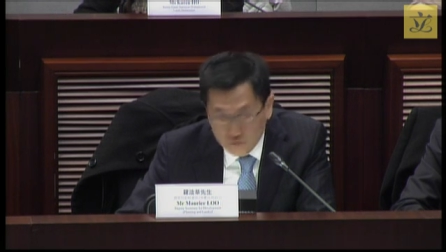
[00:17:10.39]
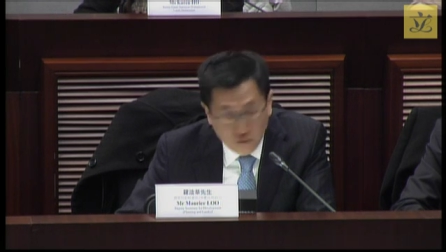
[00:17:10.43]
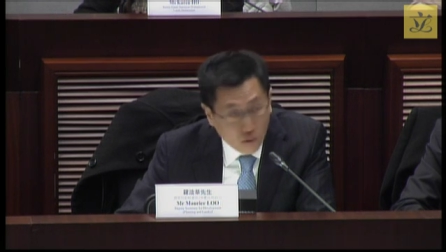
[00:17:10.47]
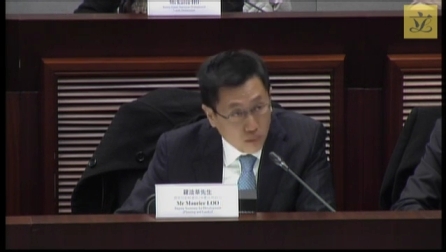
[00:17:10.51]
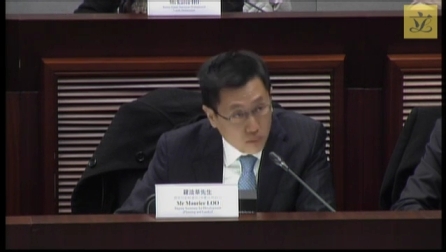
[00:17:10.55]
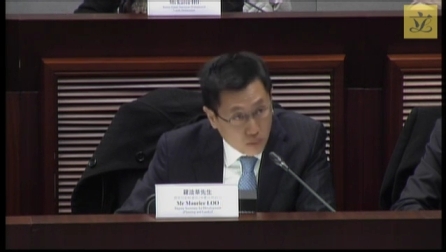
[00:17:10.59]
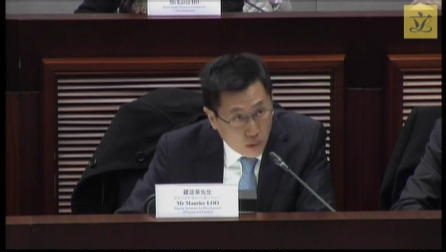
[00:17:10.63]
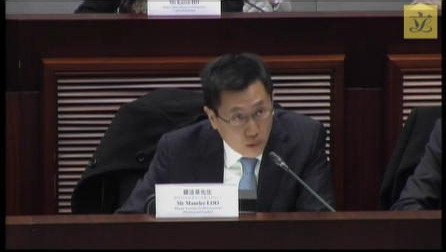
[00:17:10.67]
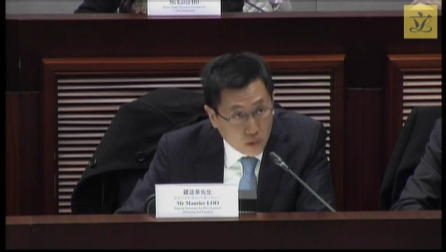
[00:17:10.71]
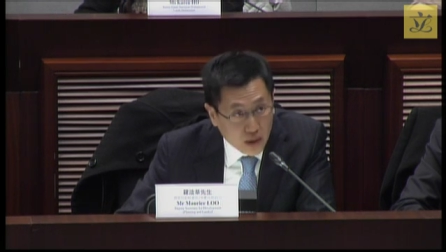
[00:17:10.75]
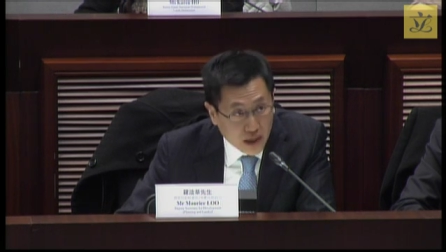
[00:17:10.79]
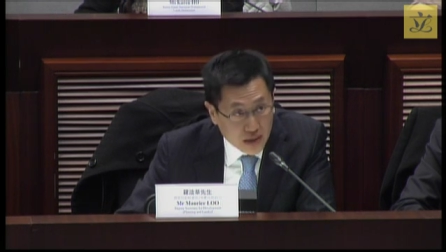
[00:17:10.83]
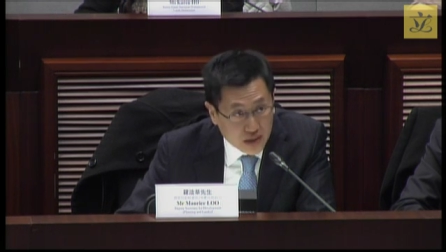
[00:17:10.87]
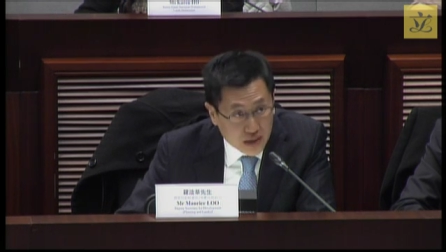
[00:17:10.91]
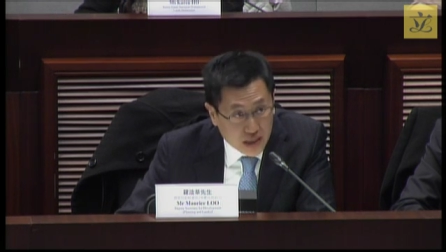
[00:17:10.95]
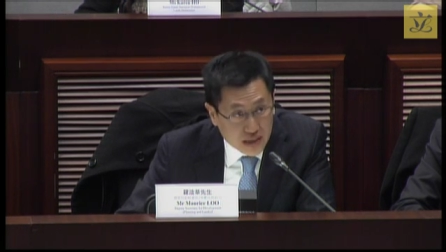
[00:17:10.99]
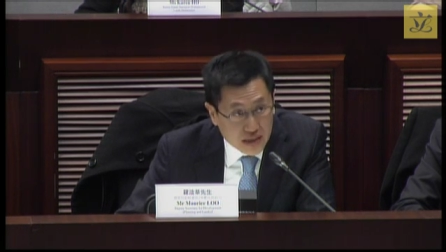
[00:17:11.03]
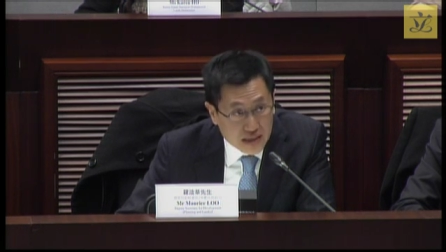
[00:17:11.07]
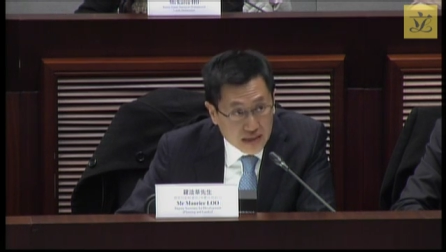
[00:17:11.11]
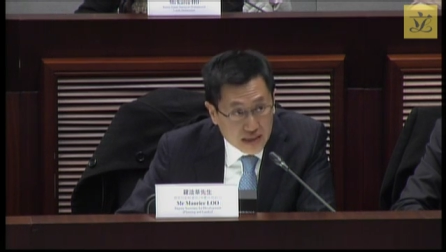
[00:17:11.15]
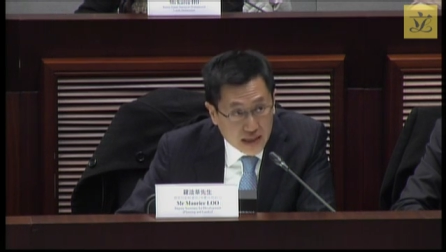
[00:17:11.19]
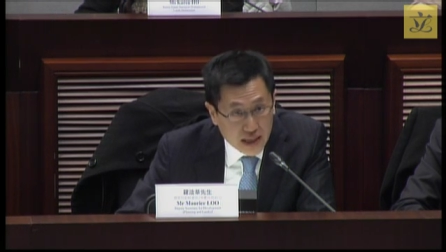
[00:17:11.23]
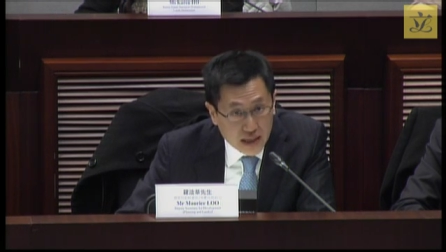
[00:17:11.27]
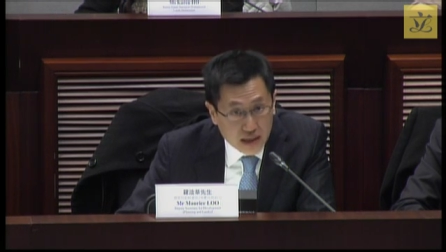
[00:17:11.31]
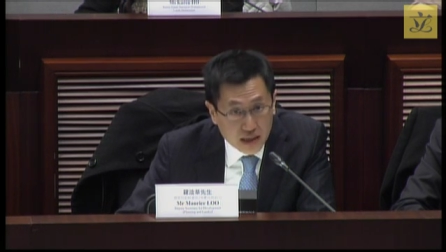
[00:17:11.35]
to designate a
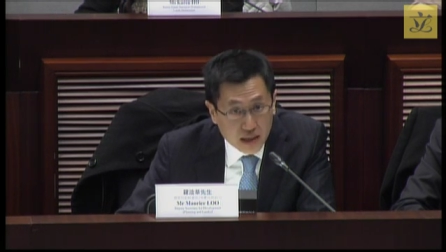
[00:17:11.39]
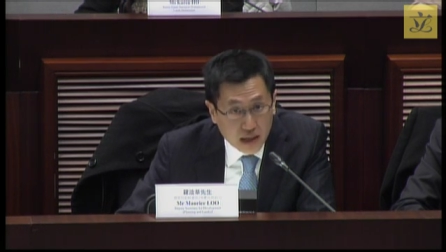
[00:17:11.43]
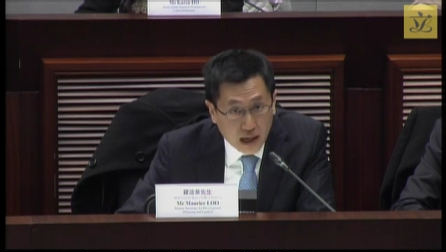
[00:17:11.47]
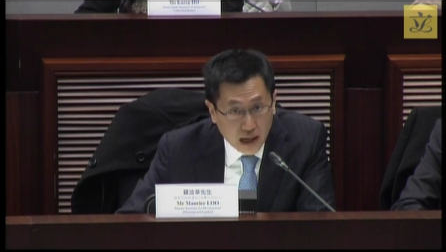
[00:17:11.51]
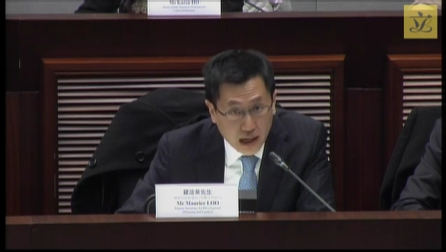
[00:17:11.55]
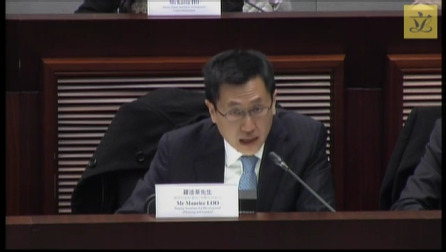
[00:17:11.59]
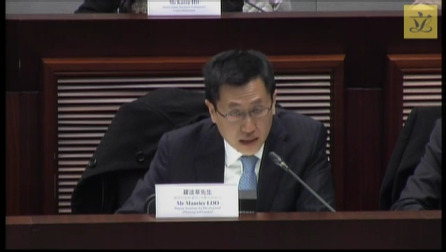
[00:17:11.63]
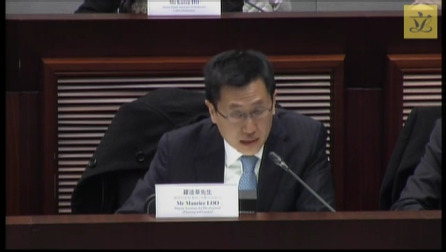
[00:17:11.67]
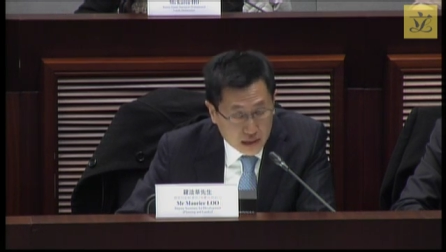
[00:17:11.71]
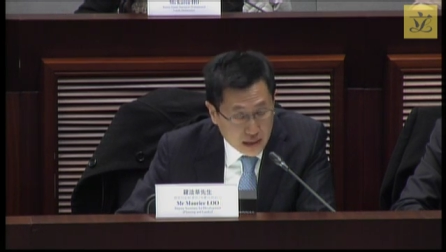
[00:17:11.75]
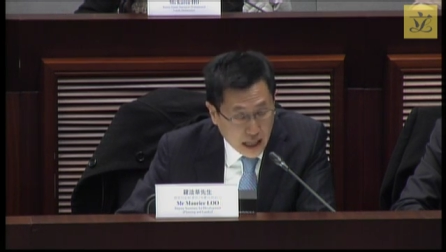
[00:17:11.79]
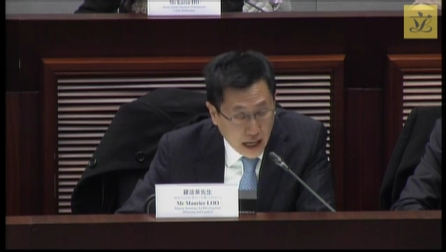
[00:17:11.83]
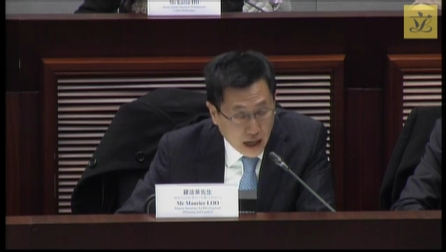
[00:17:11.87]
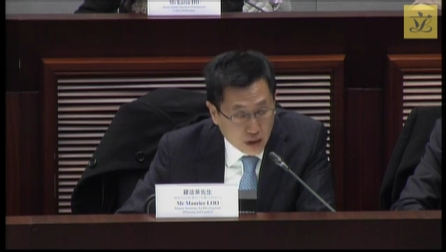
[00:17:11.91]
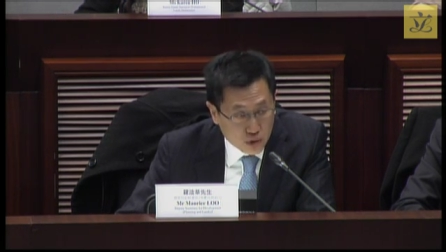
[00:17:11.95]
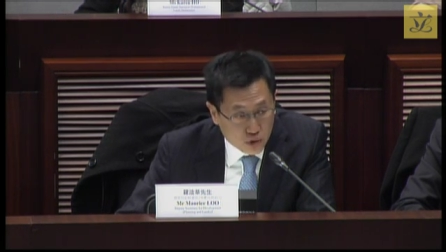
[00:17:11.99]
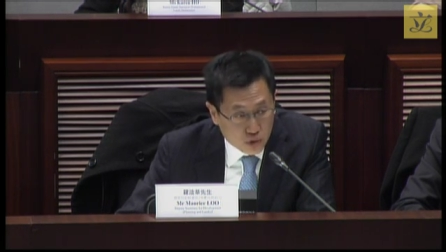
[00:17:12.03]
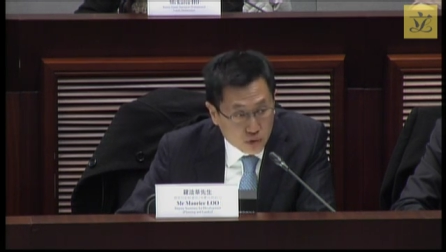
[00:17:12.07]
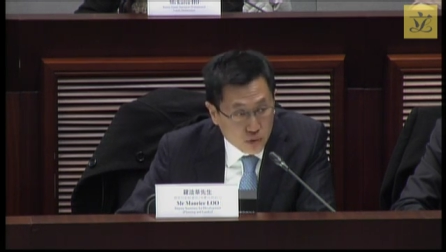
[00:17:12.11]
dedicated queue.